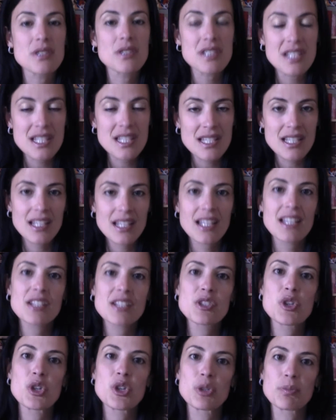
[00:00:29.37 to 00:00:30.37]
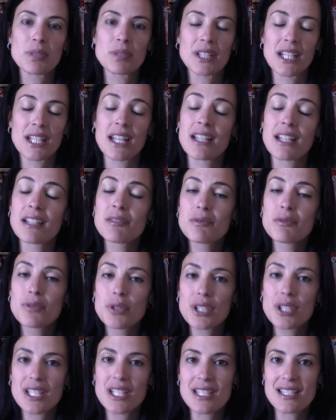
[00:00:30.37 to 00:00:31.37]
sticking to your plan and
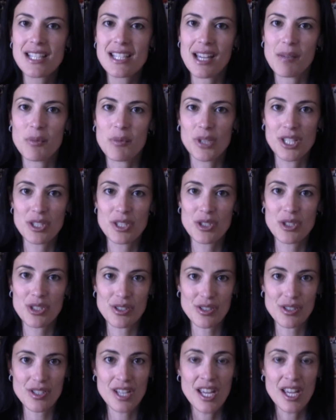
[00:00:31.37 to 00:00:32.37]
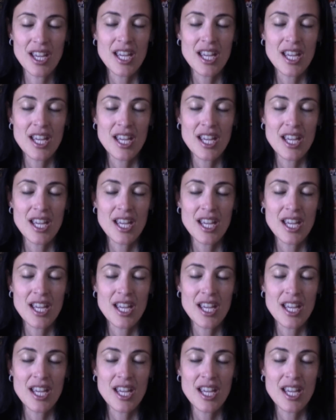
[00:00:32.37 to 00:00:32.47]
avoiding time wasters.